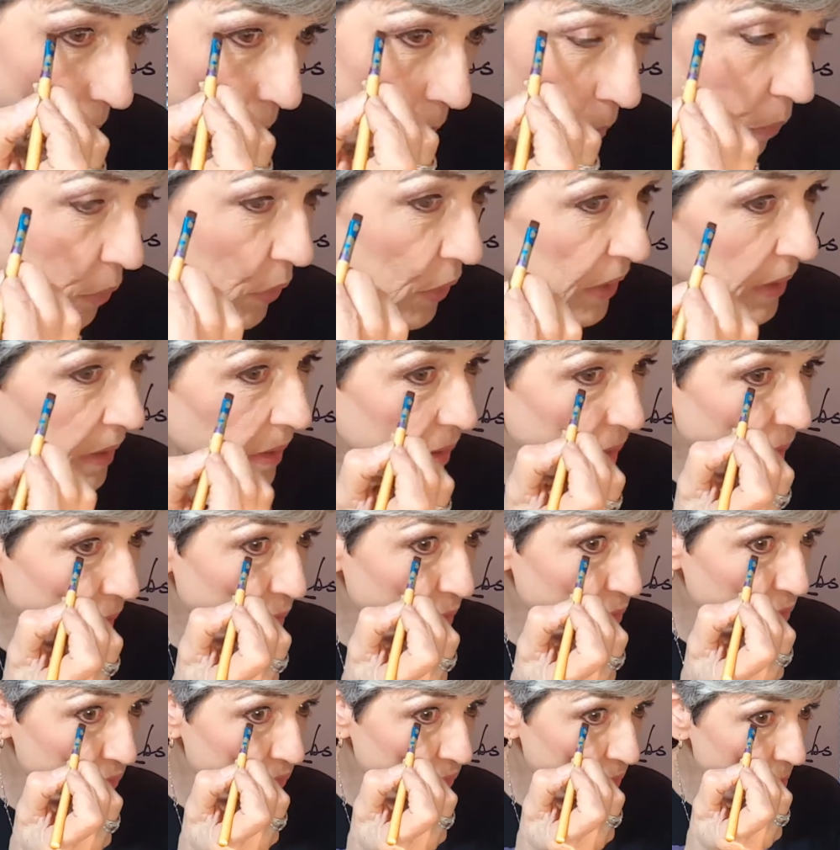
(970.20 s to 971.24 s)
And bring it
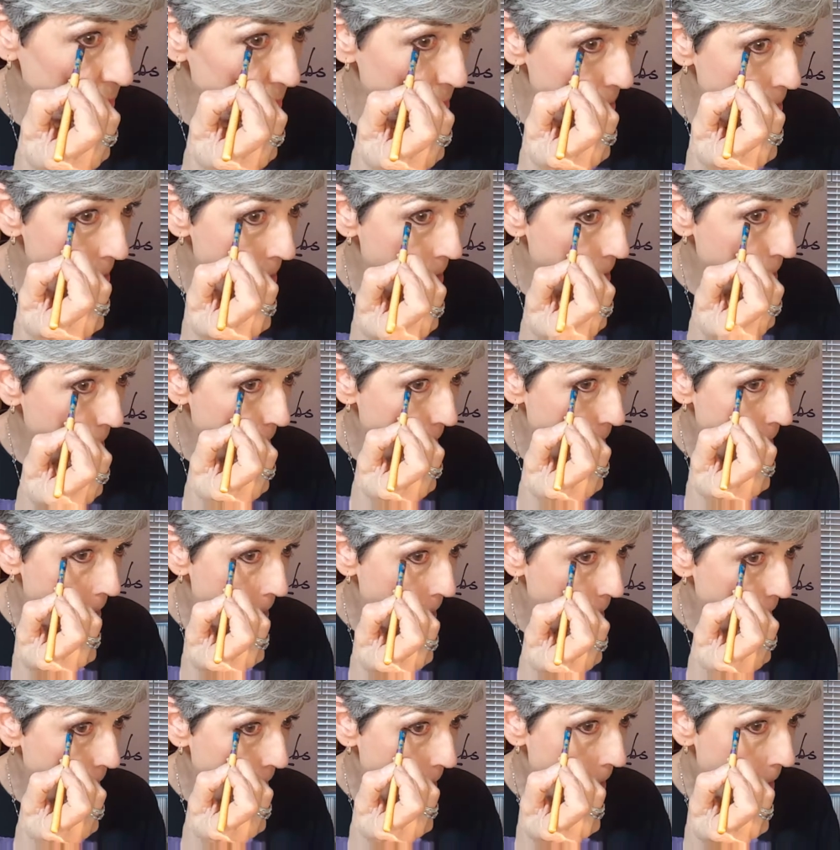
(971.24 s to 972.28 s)
over
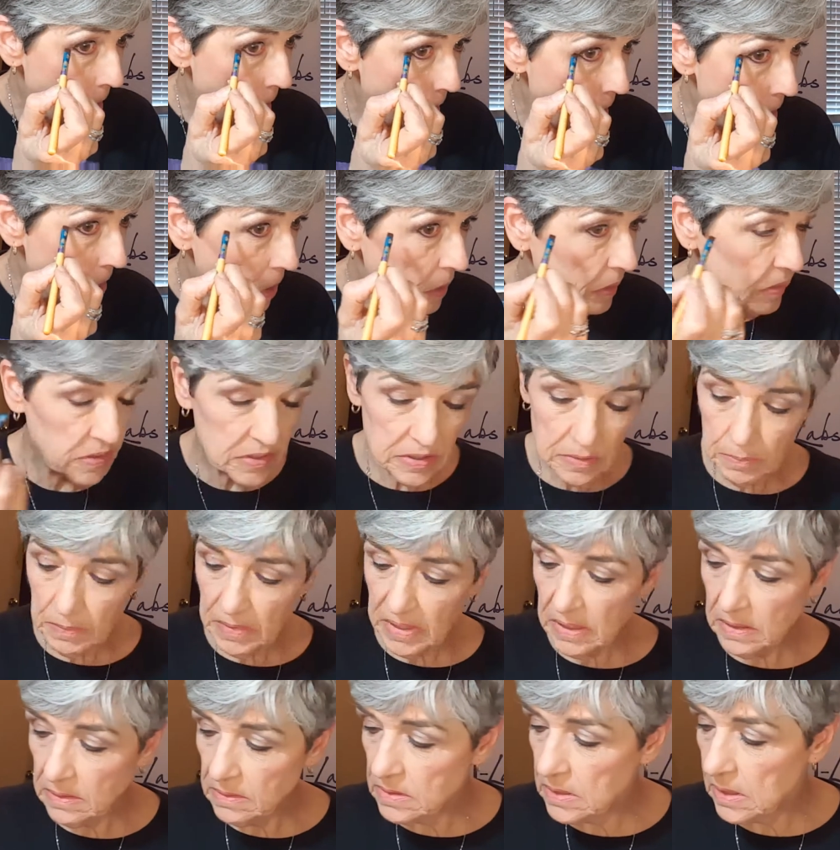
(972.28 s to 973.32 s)
to
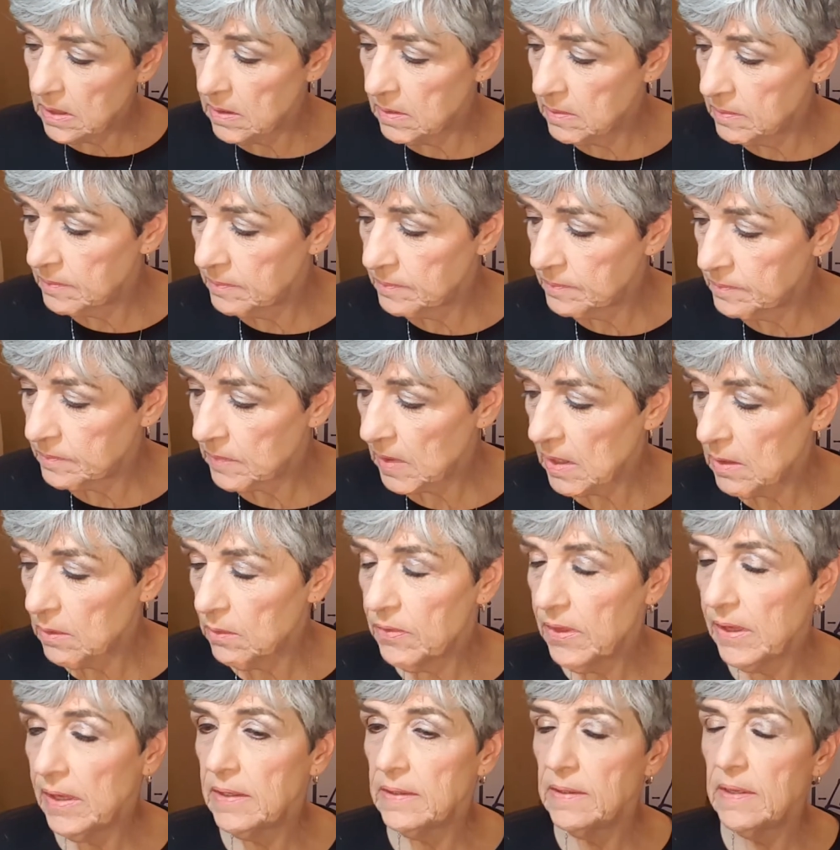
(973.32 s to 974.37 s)
meet.
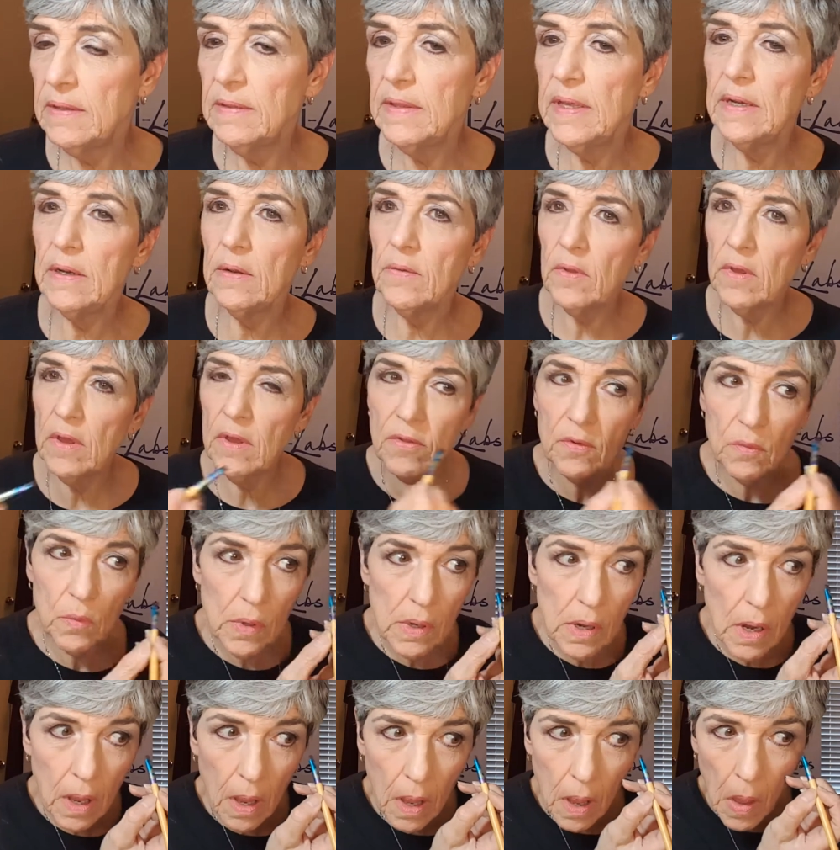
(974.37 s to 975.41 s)
I think I did that on the other
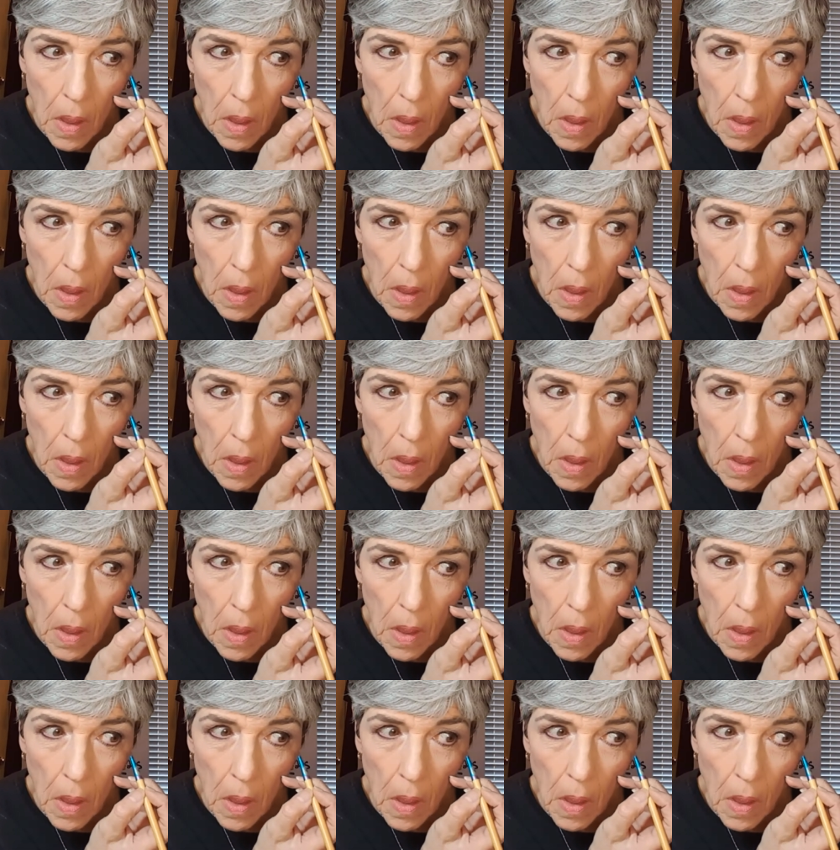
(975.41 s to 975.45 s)
one.